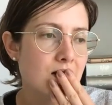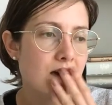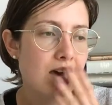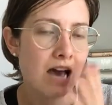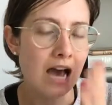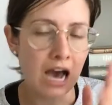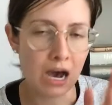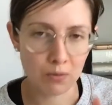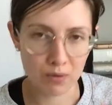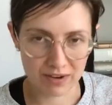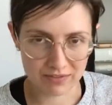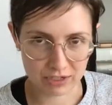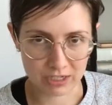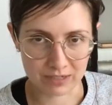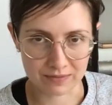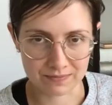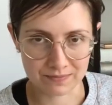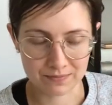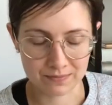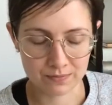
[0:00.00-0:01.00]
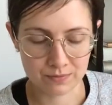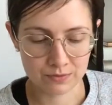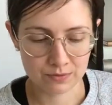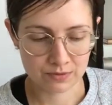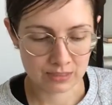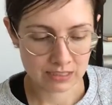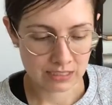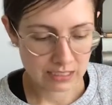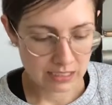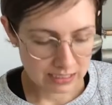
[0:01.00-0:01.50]
However,
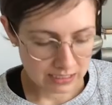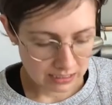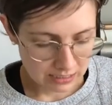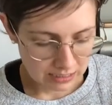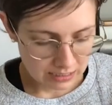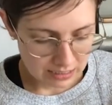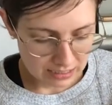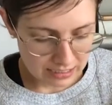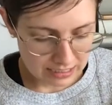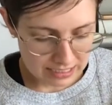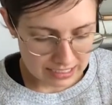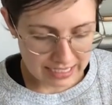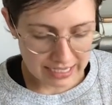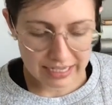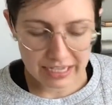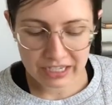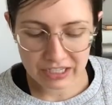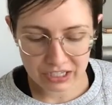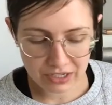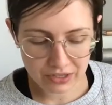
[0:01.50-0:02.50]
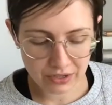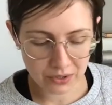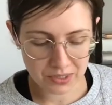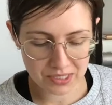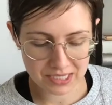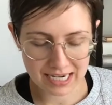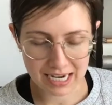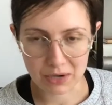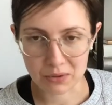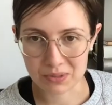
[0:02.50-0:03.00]
dig into those
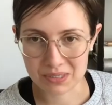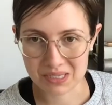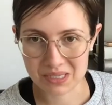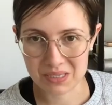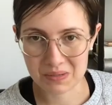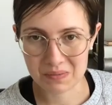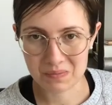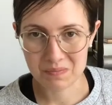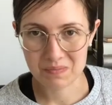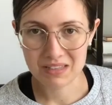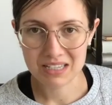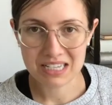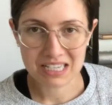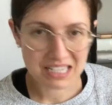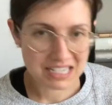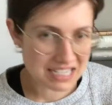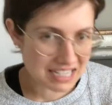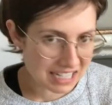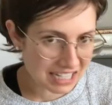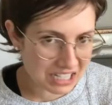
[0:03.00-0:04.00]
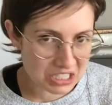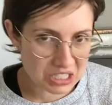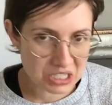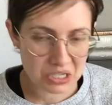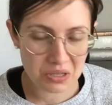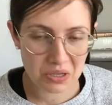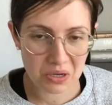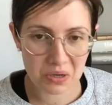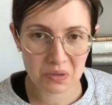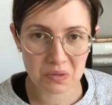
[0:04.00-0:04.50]
doubts, dig
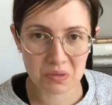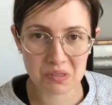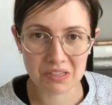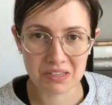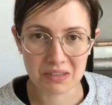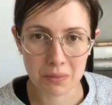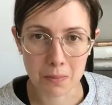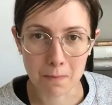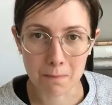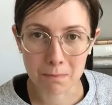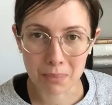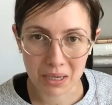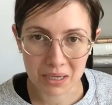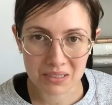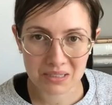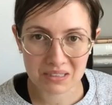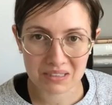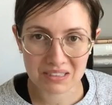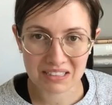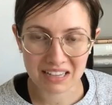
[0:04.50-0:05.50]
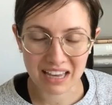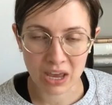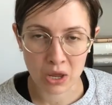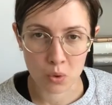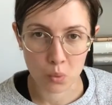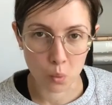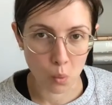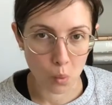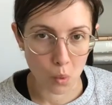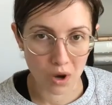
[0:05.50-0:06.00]
into those buts
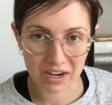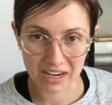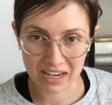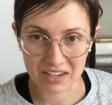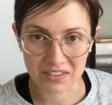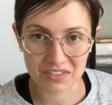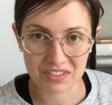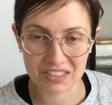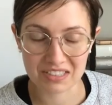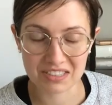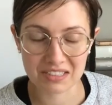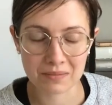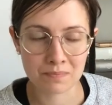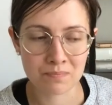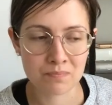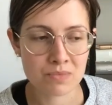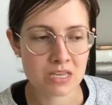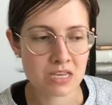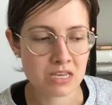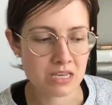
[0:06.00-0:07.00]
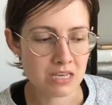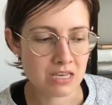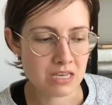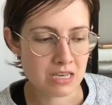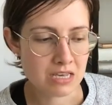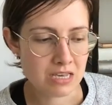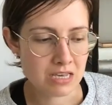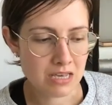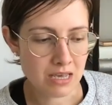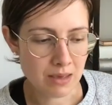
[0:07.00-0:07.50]
and what ifs
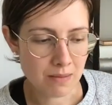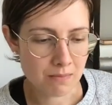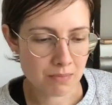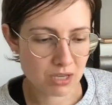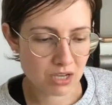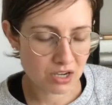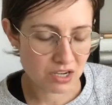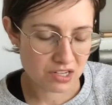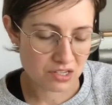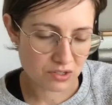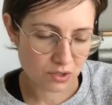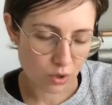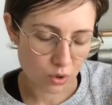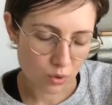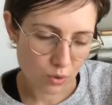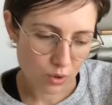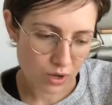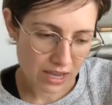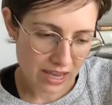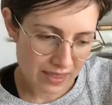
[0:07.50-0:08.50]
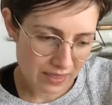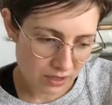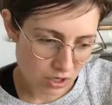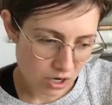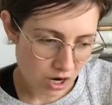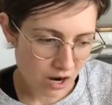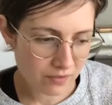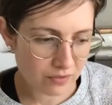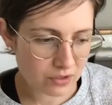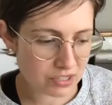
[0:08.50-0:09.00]
because in the
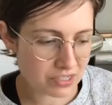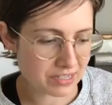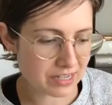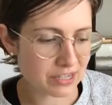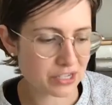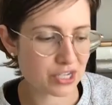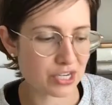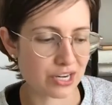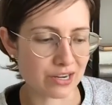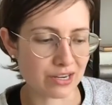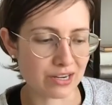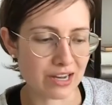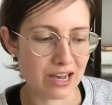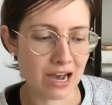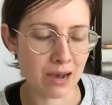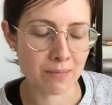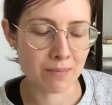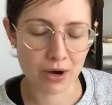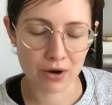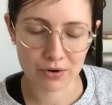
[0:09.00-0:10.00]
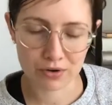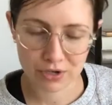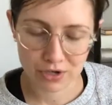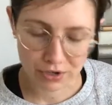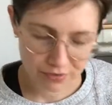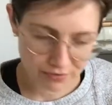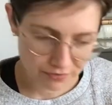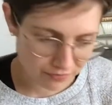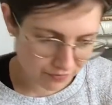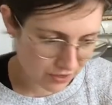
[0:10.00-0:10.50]
conversation about
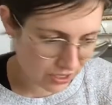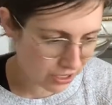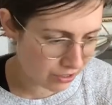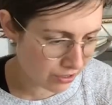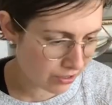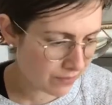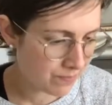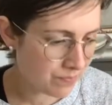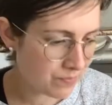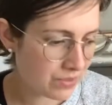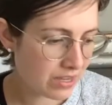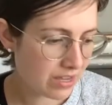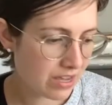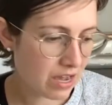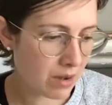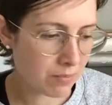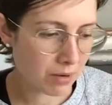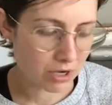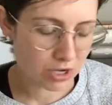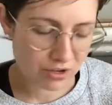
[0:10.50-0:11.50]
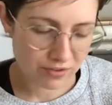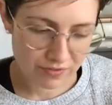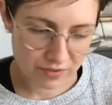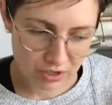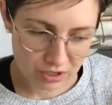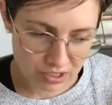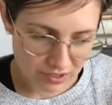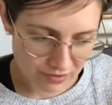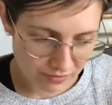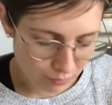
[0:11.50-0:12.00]
your fear, about your
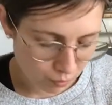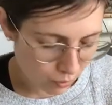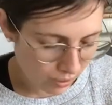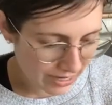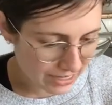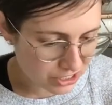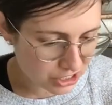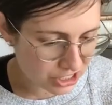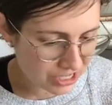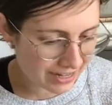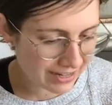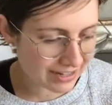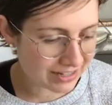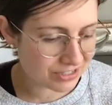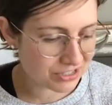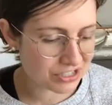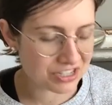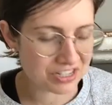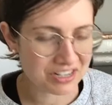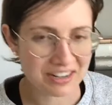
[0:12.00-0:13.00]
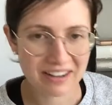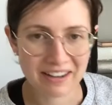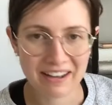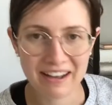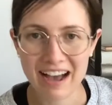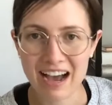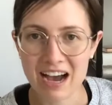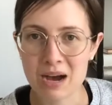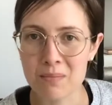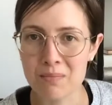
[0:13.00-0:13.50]
fears of weight change,
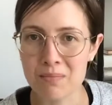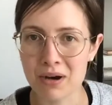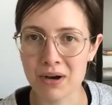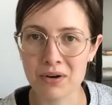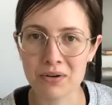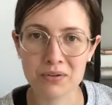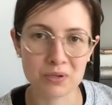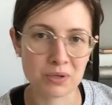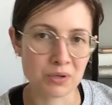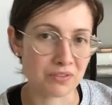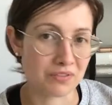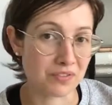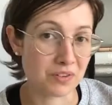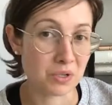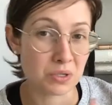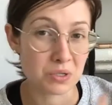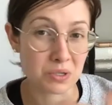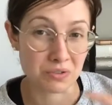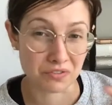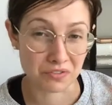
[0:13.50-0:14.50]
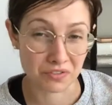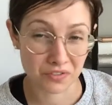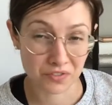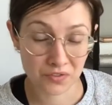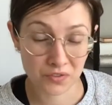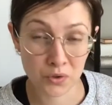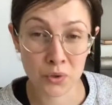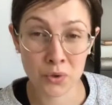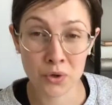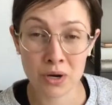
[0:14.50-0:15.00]
about your fears of
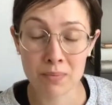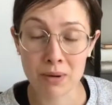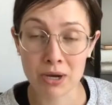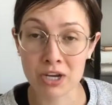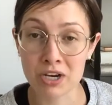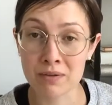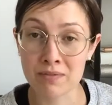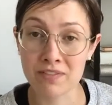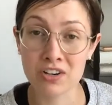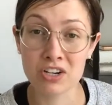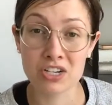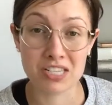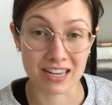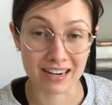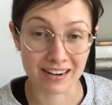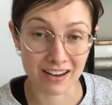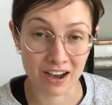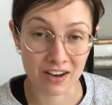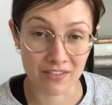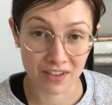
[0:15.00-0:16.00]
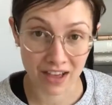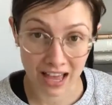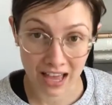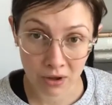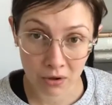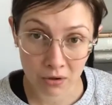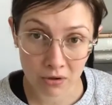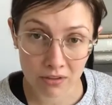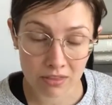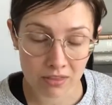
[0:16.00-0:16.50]
food, about your fears on, of
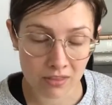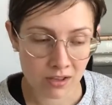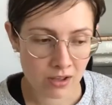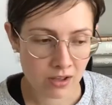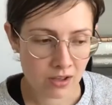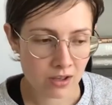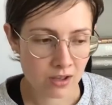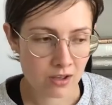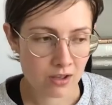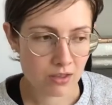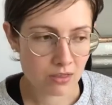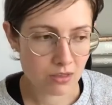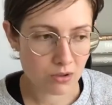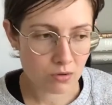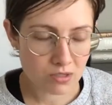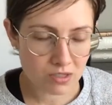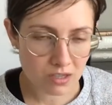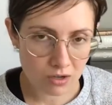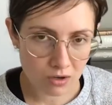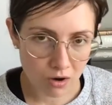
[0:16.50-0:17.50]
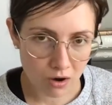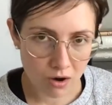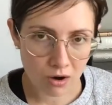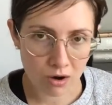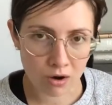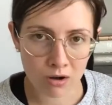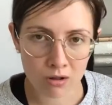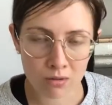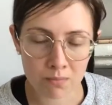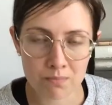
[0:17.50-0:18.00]
health, those can
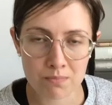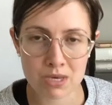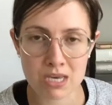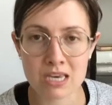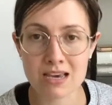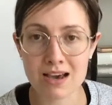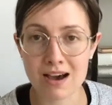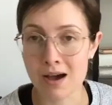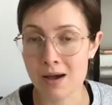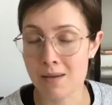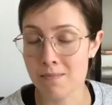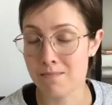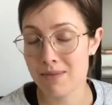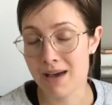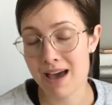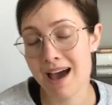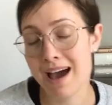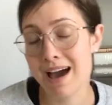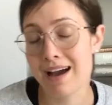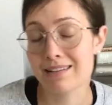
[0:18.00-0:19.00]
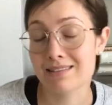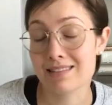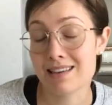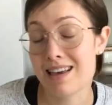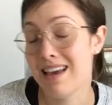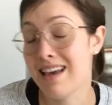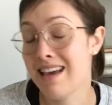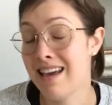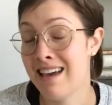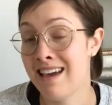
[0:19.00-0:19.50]
all be unpacked.
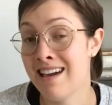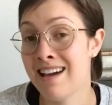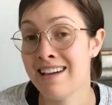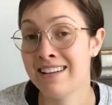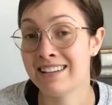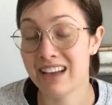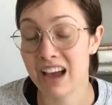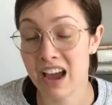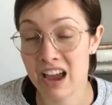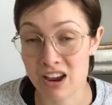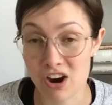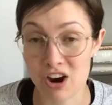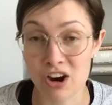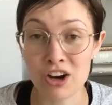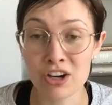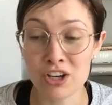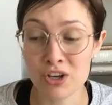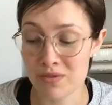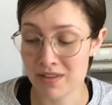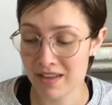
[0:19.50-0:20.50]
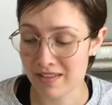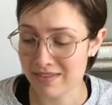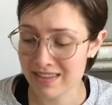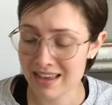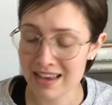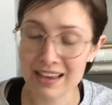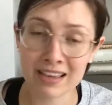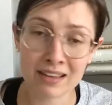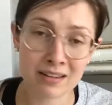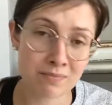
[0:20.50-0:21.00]
And I argue that
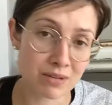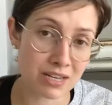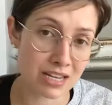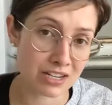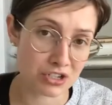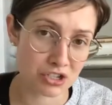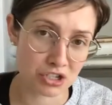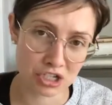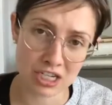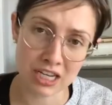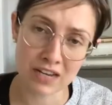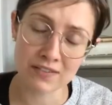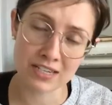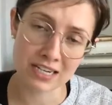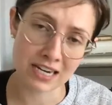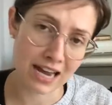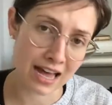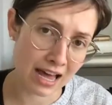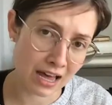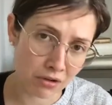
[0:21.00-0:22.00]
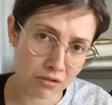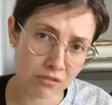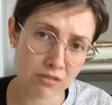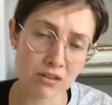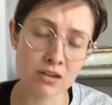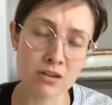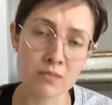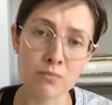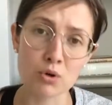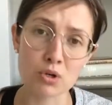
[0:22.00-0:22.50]
they can be achieved in a
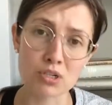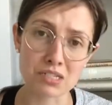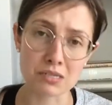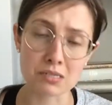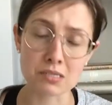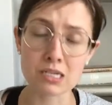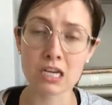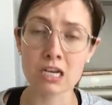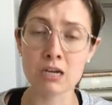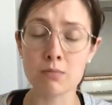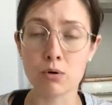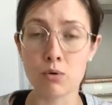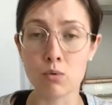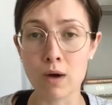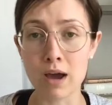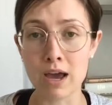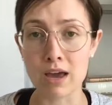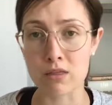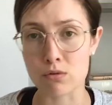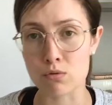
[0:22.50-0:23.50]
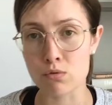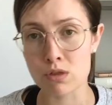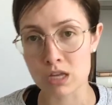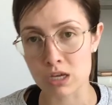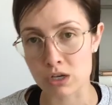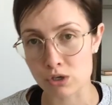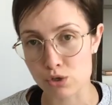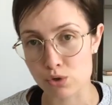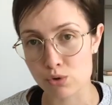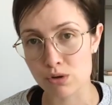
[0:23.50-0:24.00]
healthier and more sustainable way through the
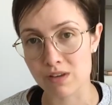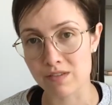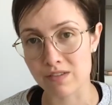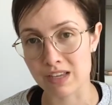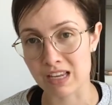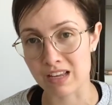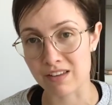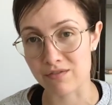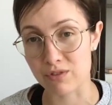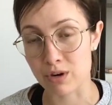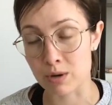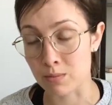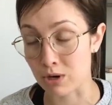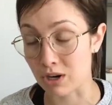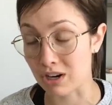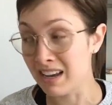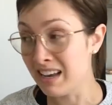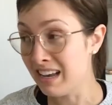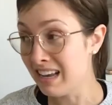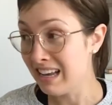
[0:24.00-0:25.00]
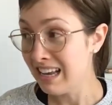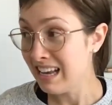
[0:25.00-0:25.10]
intuitive eating framework.